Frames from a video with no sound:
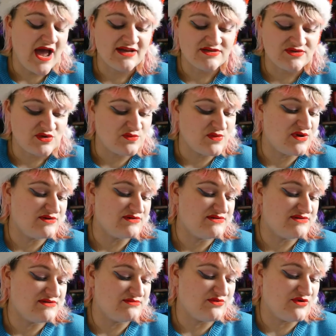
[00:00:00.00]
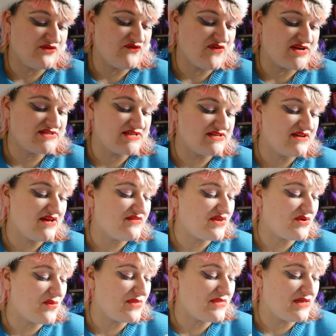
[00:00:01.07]
and an almost boyfriend, and now
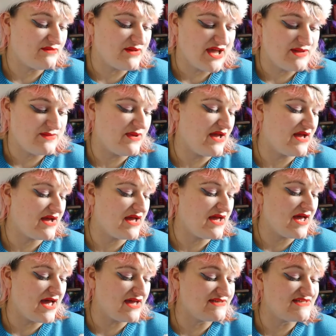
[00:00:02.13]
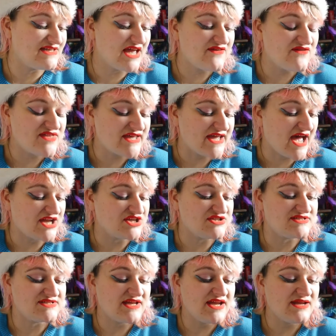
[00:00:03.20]
they want their payback. And together they
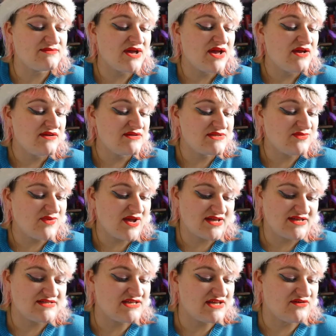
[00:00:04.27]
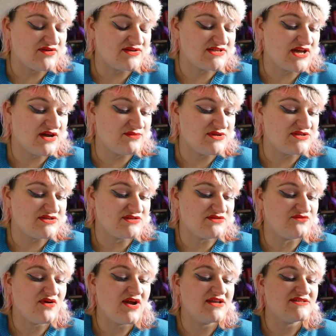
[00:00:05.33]
hatch a scheme to work in secret to help each
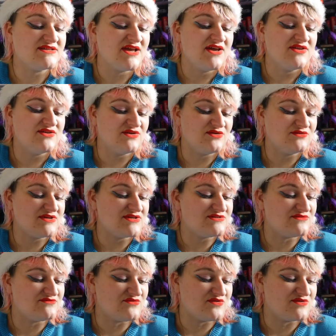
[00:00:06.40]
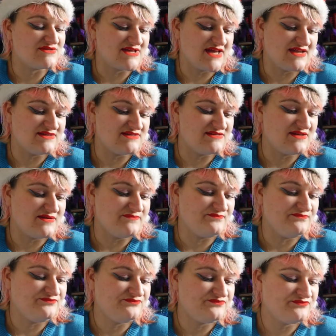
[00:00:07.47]
other right the long list of wrongs against
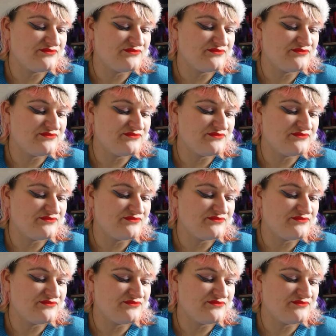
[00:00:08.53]
them.